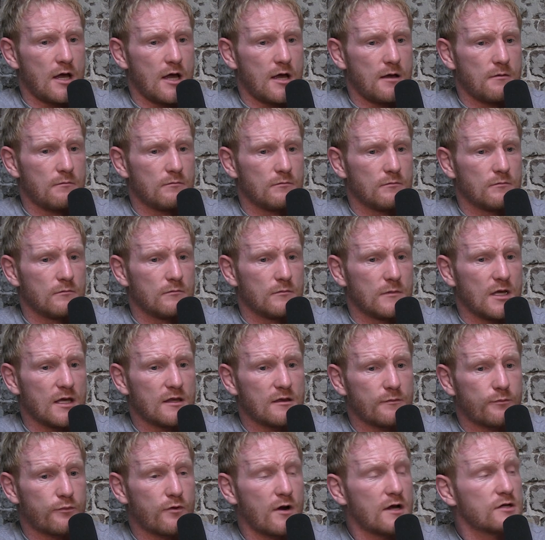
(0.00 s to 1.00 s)
and
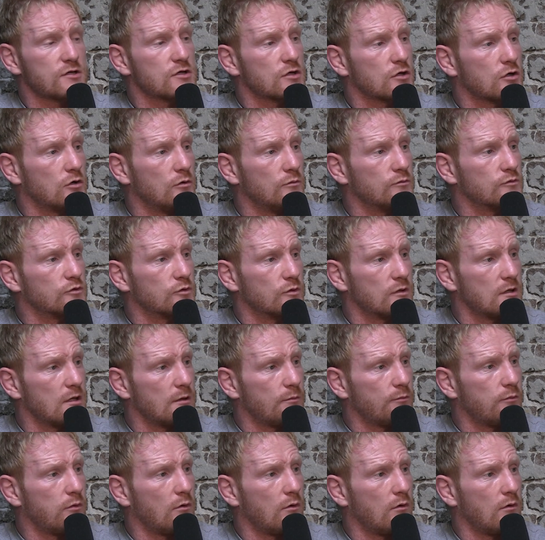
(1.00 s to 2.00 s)
the pressure comes with
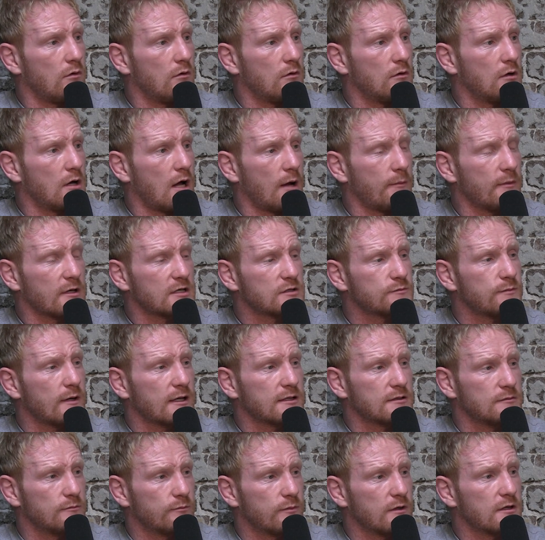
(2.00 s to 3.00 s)
it, but I'm
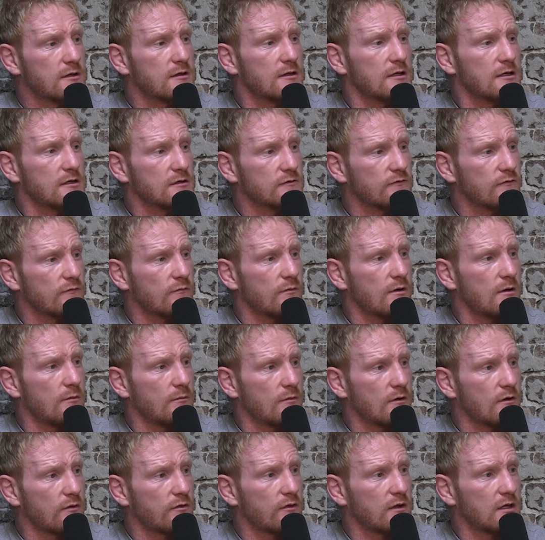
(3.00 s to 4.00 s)
expecting big things from him,
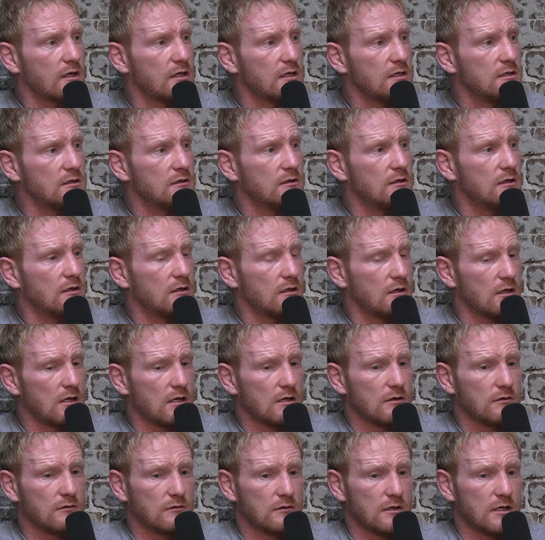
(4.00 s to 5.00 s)
and I think
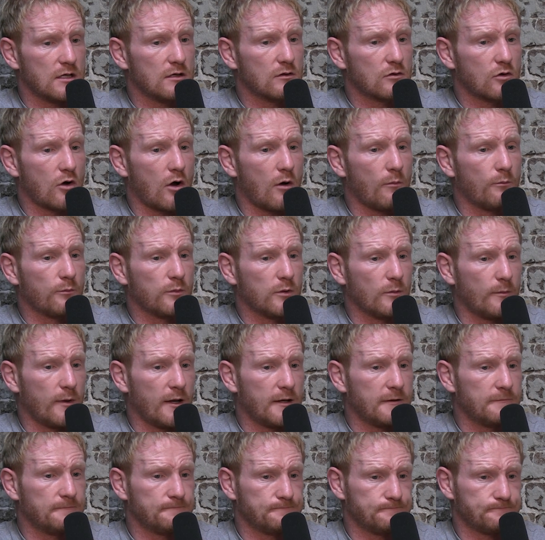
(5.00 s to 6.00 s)
he'll
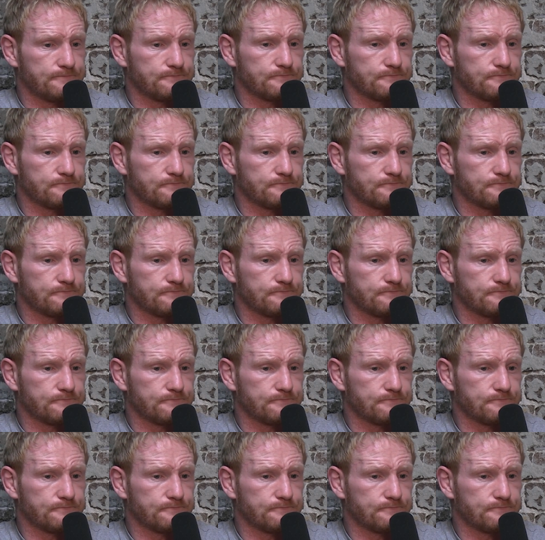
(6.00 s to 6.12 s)
complement